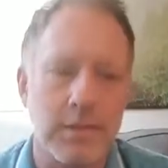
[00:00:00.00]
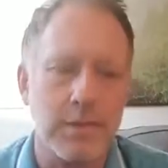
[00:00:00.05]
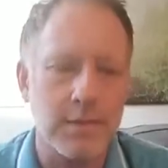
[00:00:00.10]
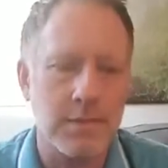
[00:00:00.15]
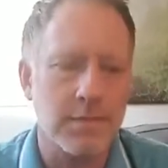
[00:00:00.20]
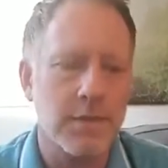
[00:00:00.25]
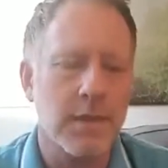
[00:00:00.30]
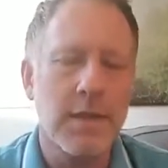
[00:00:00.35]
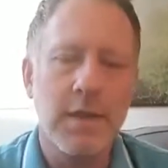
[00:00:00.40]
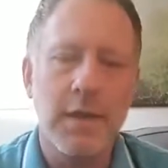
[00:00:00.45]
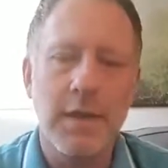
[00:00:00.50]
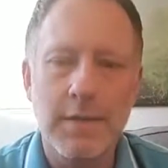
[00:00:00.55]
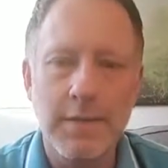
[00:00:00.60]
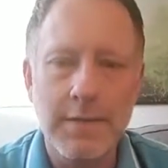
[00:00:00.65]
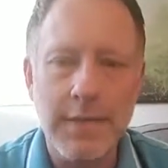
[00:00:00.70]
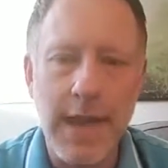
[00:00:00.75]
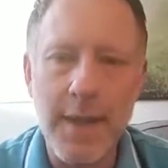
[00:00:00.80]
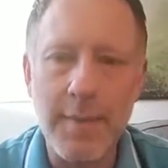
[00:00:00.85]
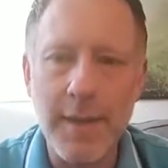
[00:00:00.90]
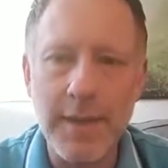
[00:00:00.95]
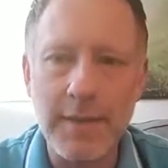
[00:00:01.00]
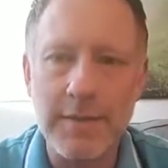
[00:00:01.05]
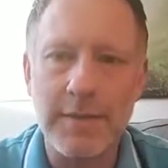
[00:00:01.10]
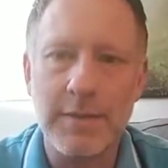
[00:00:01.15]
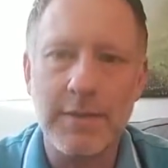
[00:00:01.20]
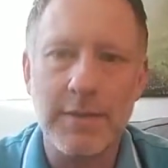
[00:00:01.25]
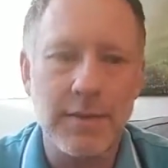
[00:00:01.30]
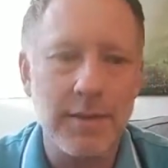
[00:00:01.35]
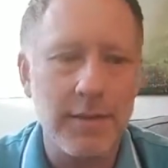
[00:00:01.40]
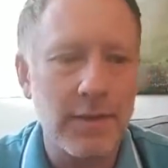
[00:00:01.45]
Because damn it,
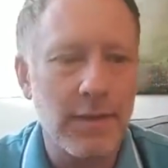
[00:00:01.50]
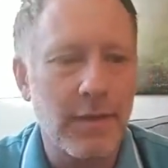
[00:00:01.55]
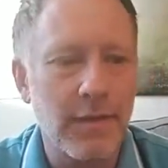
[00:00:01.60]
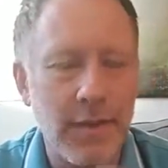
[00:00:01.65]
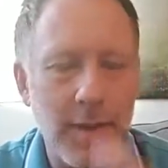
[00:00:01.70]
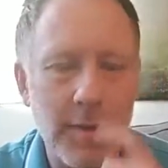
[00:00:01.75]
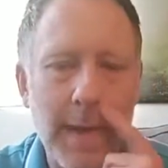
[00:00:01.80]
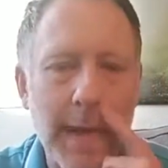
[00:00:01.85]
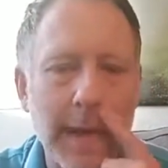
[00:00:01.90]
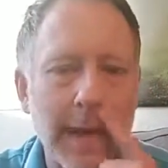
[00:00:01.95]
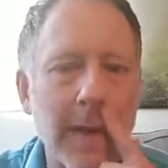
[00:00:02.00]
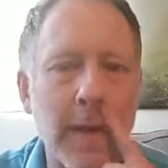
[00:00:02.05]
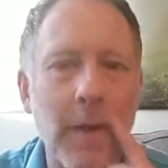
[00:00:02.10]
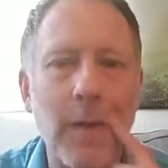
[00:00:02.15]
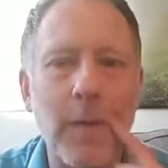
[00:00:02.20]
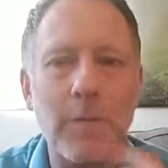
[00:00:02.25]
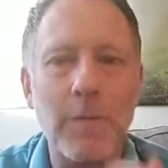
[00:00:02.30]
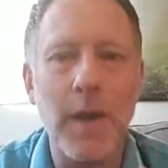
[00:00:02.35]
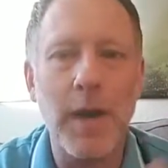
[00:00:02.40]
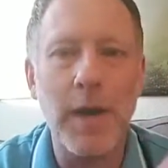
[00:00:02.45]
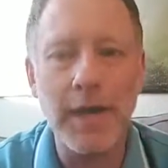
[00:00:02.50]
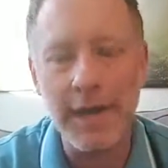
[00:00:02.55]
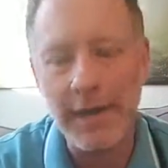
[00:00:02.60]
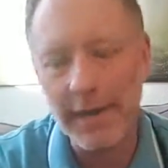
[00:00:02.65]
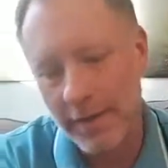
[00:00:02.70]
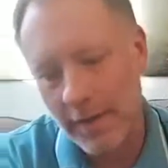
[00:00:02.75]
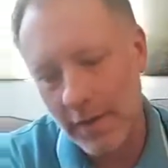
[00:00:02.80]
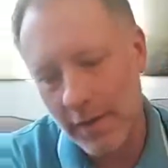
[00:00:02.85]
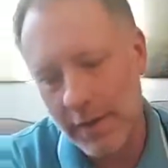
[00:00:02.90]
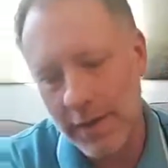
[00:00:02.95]
they're making all the money
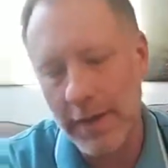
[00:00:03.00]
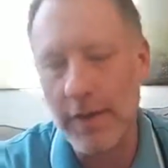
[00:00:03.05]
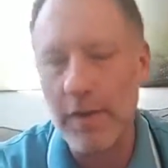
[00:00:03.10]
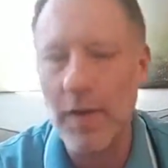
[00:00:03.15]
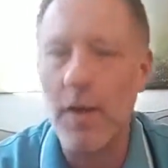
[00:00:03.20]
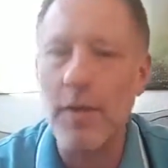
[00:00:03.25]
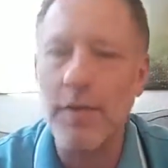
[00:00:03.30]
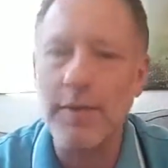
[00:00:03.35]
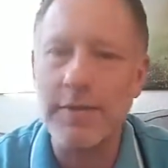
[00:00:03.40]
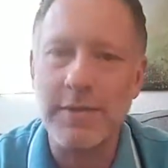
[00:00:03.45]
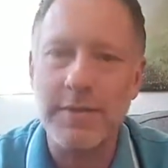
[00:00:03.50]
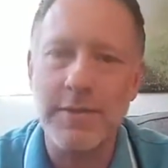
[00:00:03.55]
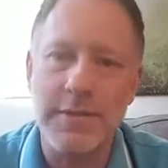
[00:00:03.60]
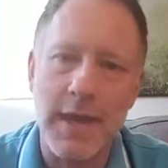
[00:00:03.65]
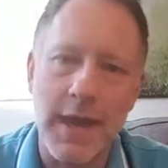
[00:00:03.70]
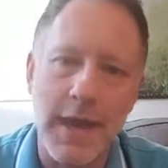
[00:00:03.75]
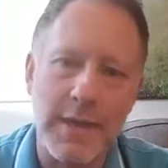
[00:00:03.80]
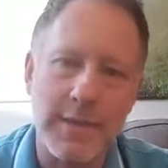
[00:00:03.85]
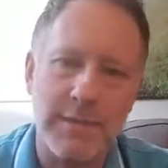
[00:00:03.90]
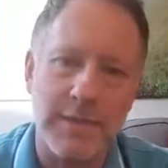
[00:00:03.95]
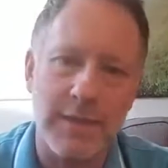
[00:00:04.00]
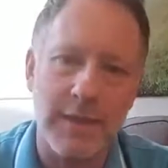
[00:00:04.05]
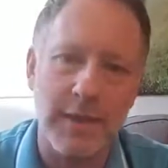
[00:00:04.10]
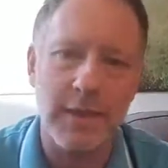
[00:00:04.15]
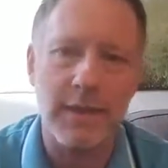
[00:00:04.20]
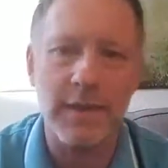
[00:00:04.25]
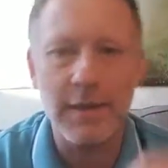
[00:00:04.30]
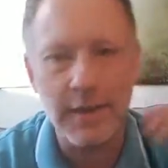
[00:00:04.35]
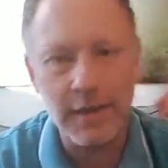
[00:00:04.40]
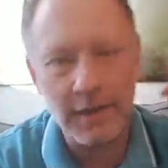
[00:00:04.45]
and they're getting all the success
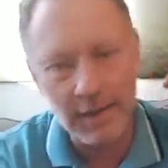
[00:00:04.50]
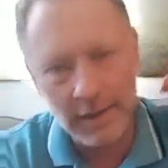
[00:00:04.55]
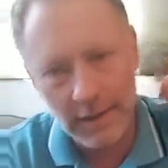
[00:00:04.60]
and,